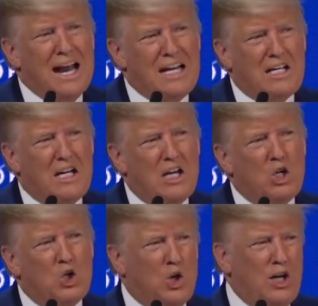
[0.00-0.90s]

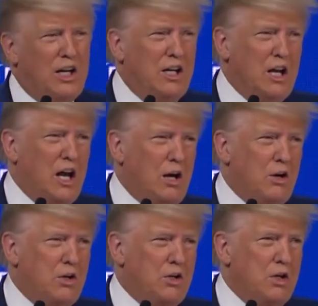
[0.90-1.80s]
$19 trillion
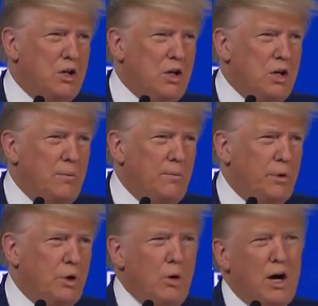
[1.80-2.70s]

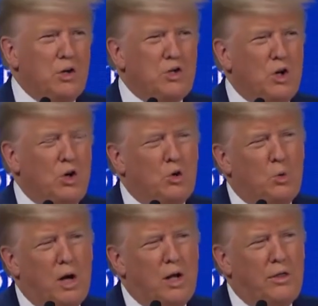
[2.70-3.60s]
to
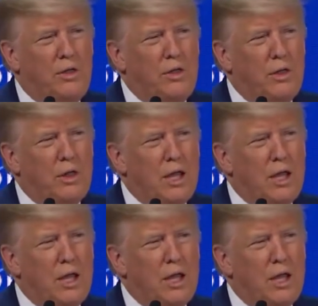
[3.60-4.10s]
household wealth